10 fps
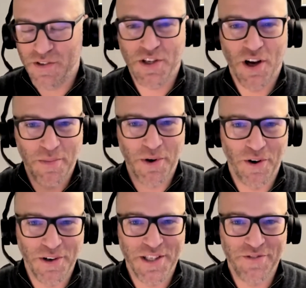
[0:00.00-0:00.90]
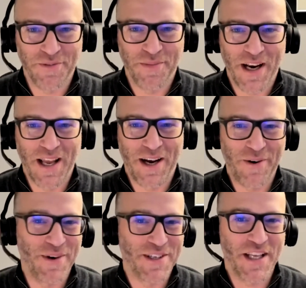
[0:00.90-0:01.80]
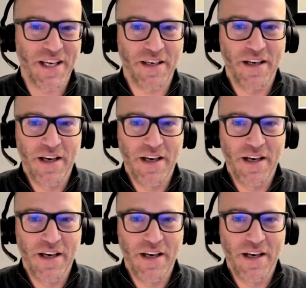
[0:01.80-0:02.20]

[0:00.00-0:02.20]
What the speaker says: terminology from their language. They can